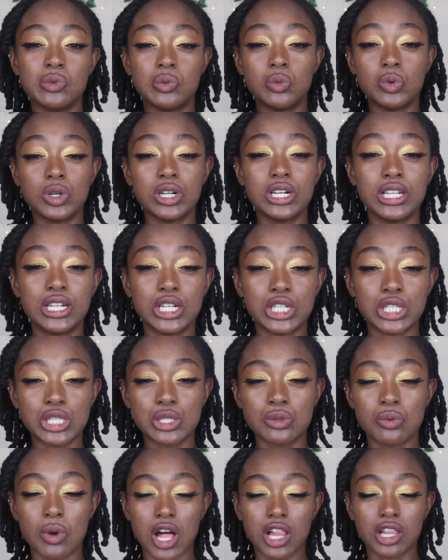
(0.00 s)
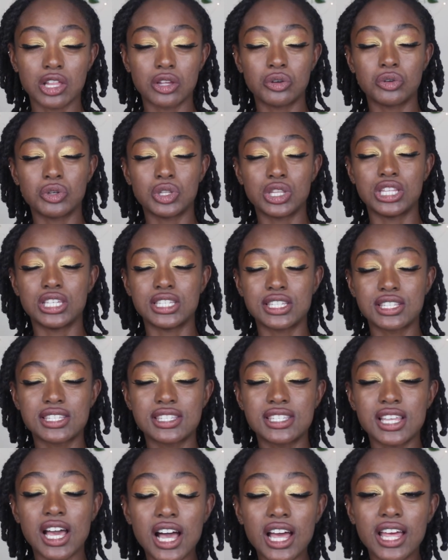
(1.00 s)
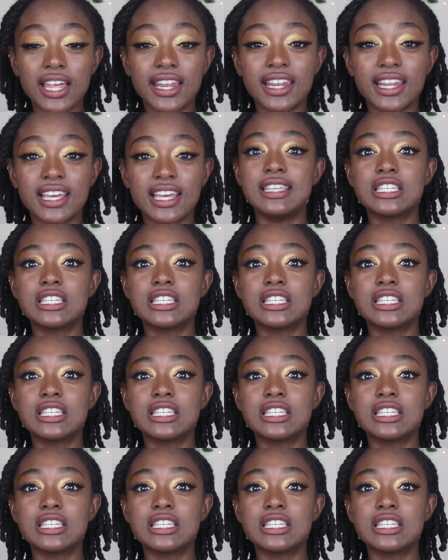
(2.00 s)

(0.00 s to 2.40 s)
would swallow the sun,